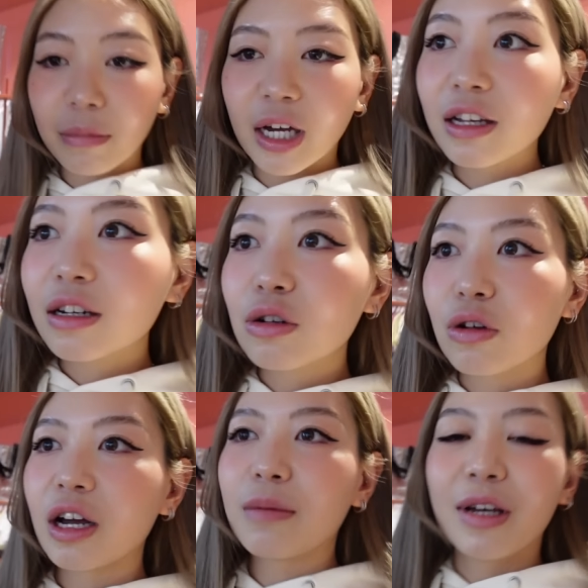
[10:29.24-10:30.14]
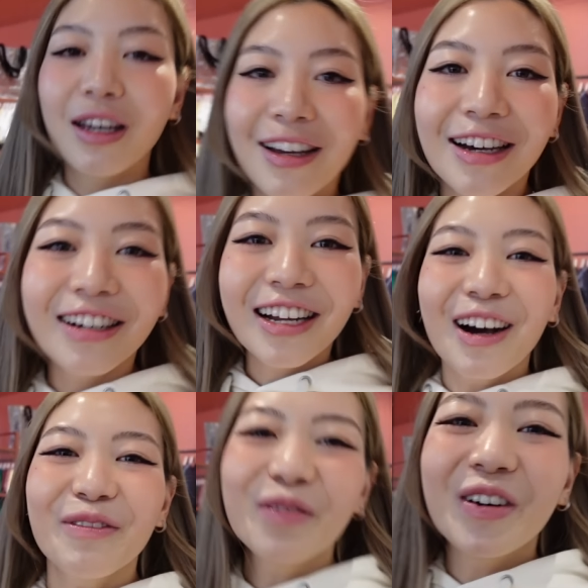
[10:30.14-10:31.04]
might grab a
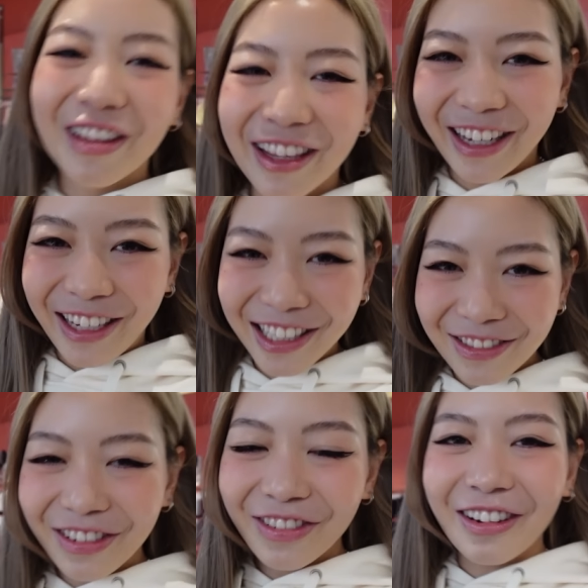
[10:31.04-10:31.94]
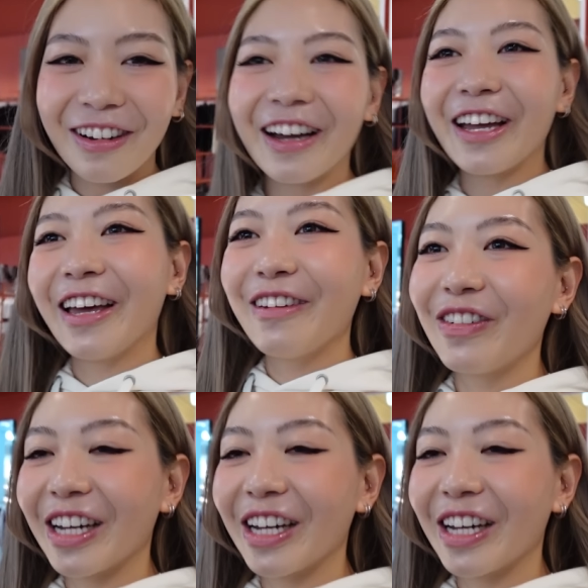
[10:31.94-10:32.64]
couple more things before I head